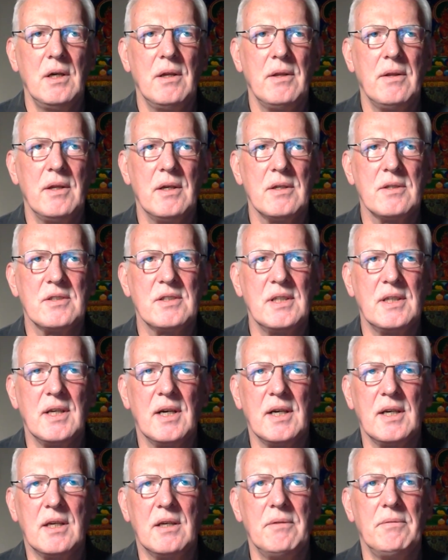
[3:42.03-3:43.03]

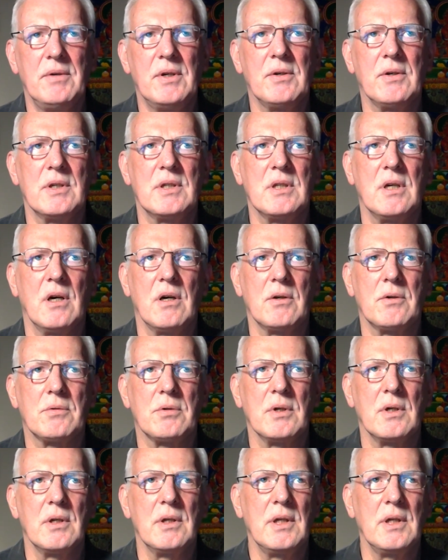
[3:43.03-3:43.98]
Siddha Tantra,